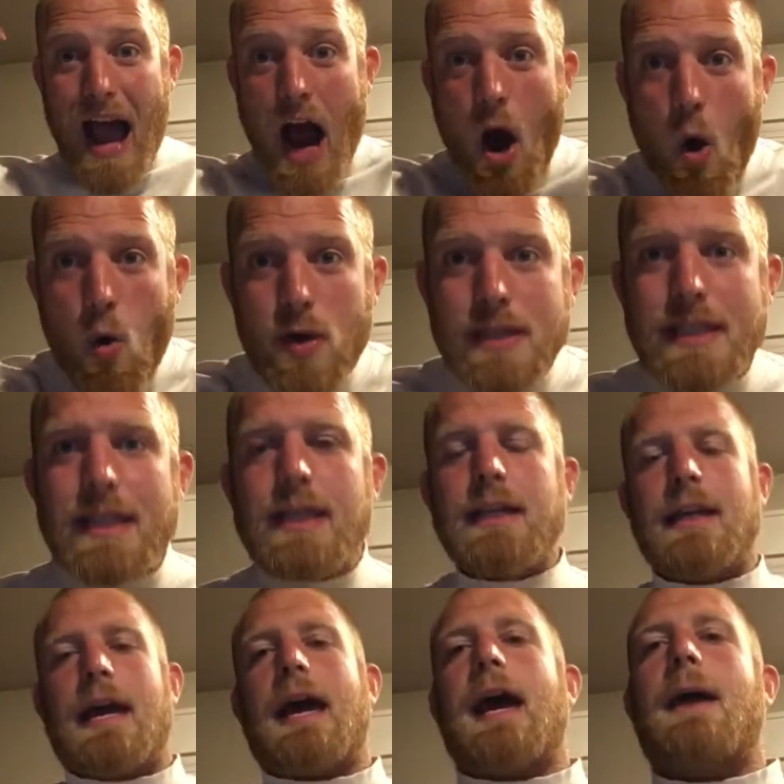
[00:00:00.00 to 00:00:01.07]
How is it
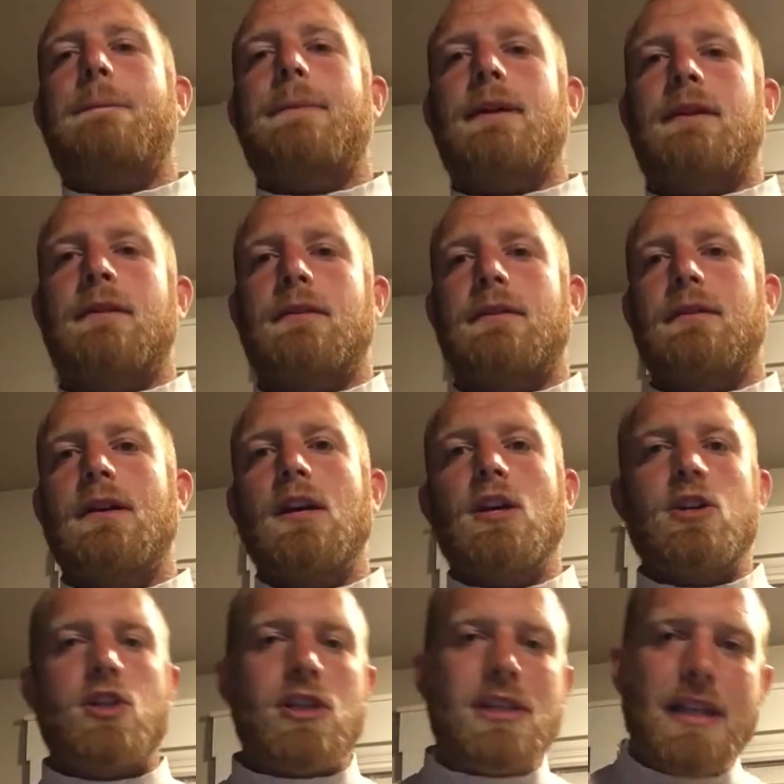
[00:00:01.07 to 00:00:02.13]
going to happen?
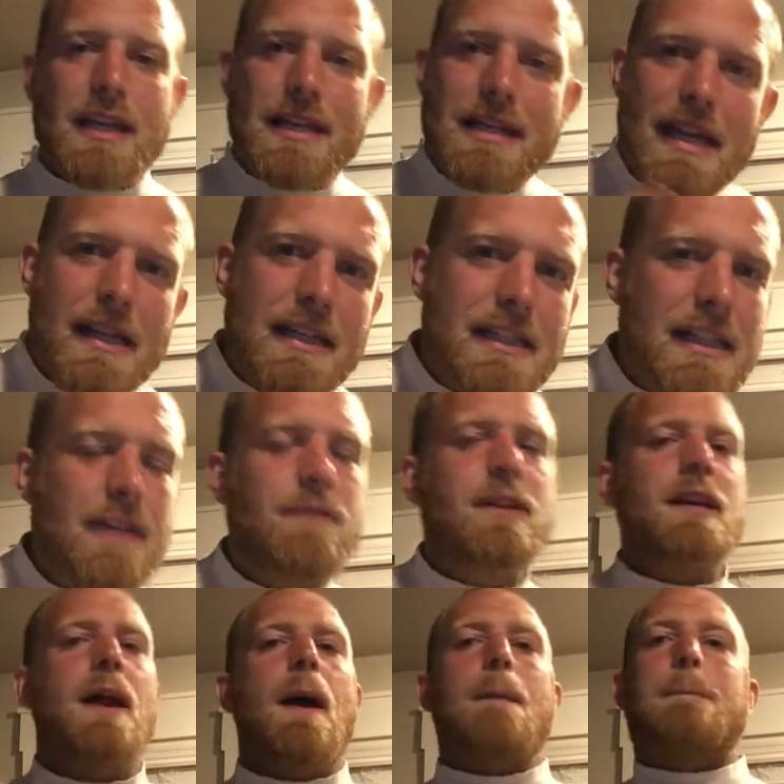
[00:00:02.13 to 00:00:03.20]
Just like
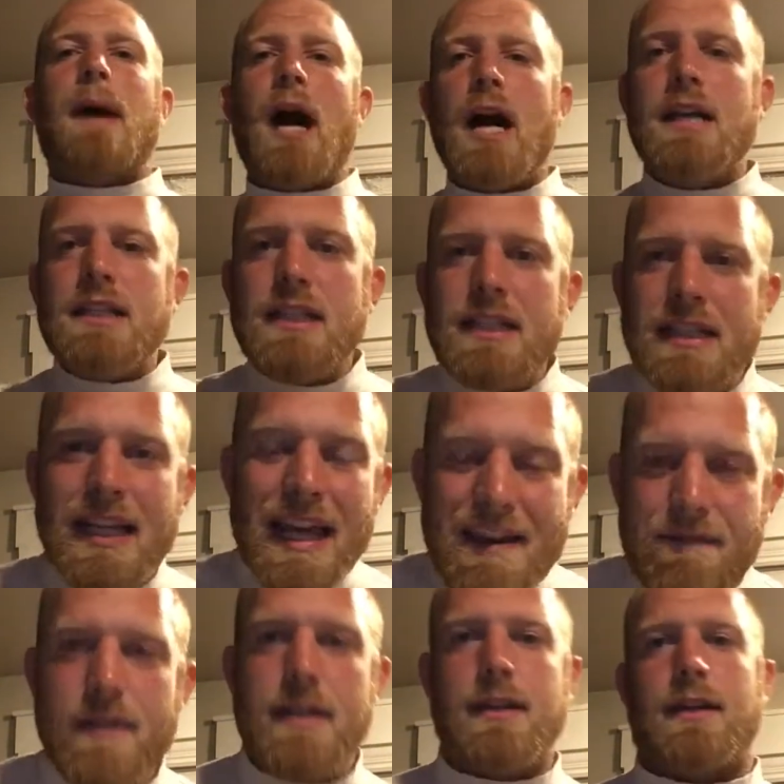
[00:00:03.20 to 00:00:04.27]
negativity,
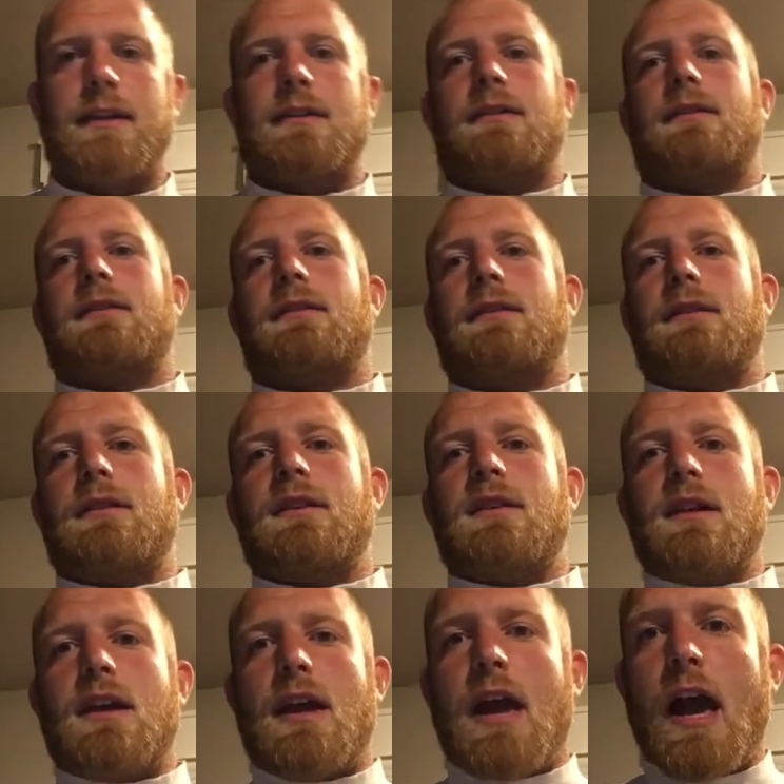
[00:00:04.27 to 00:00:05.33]
positivity
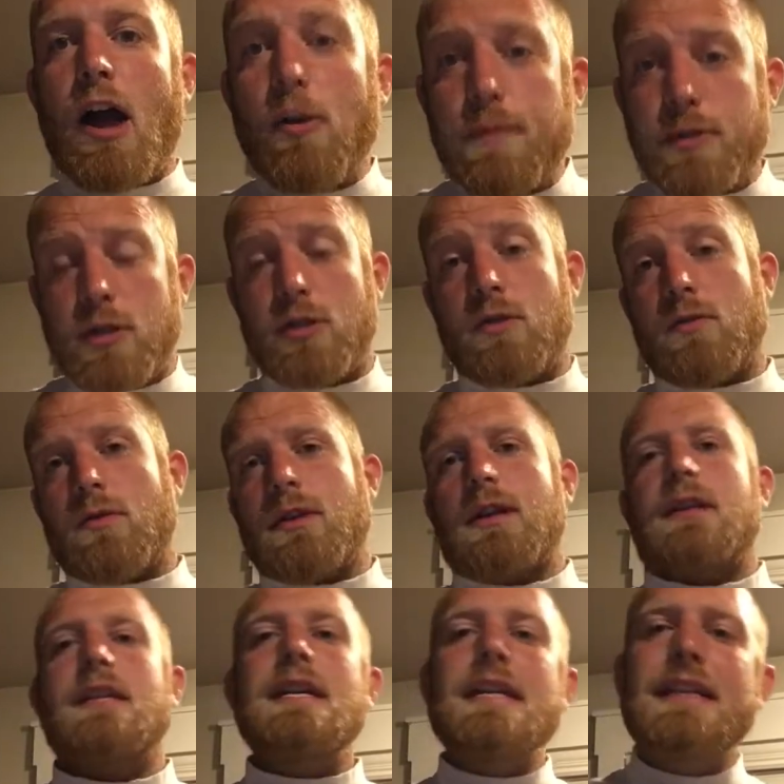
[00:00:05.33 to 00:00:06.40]
helps you.
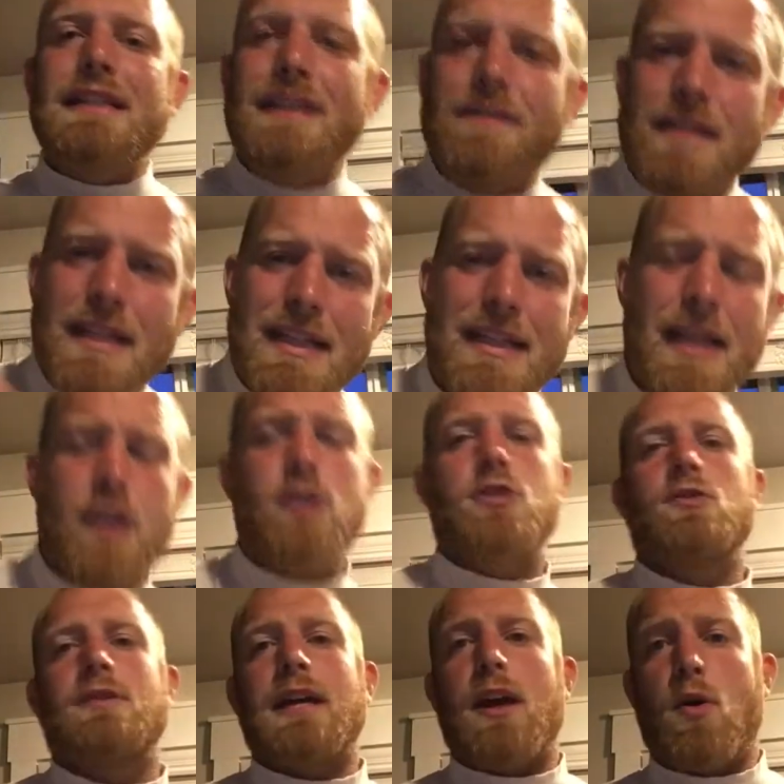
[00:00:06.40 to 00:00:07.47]
Negativity tears
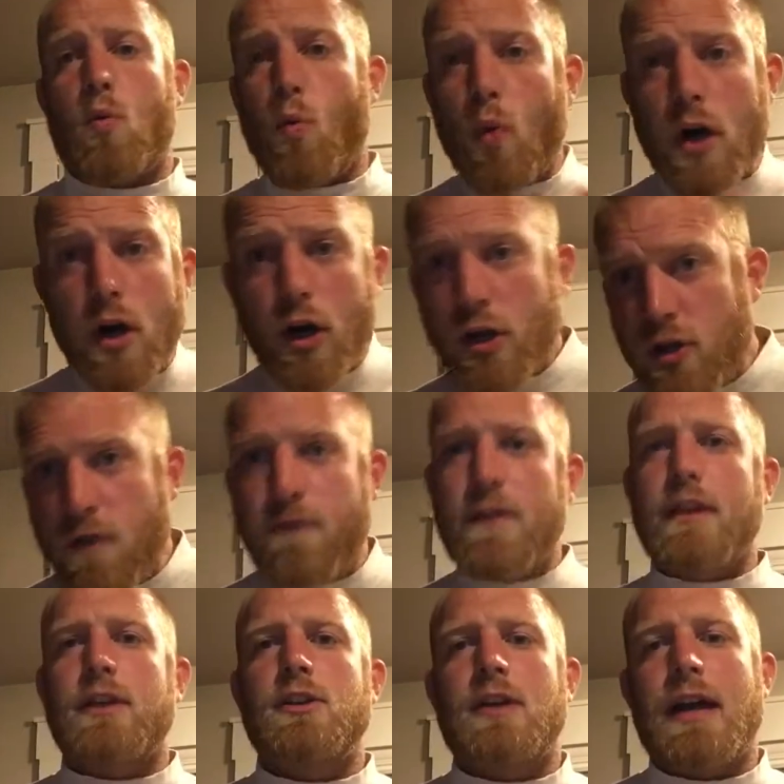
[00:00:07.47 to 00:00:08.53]
you down. What are you
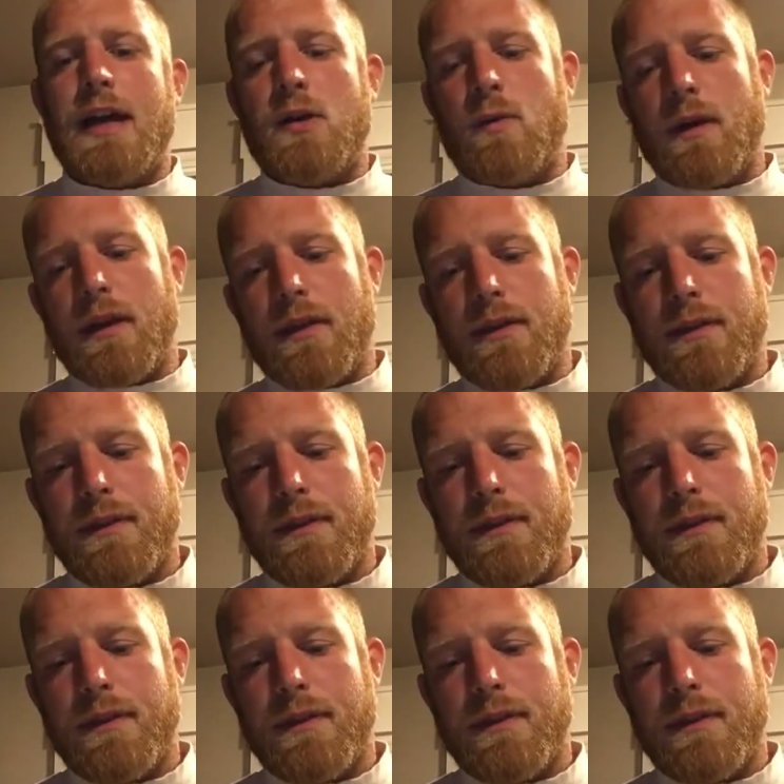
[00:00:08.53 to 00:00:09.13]
filling your head with?